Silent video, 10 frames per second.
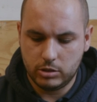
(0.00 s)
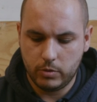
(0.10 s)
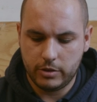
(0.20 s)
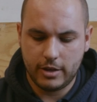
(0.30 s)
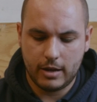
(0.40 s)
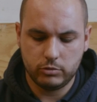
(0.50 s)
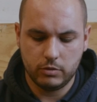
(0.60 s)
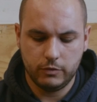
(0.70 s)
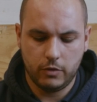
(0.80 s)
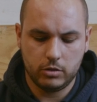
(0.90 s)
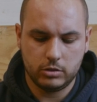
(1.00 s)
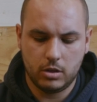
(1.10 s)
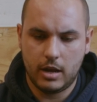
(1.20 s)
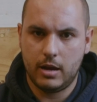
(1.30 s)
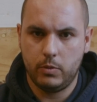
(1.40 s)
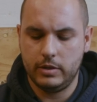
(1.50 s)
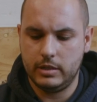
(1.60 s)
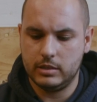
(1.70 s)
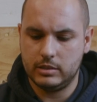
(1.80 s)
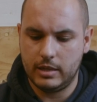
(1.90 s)
to 1,000 volts. Don't know how well you
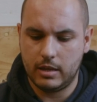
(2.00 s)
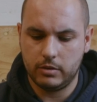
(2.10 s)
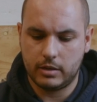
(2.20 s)
can see that on the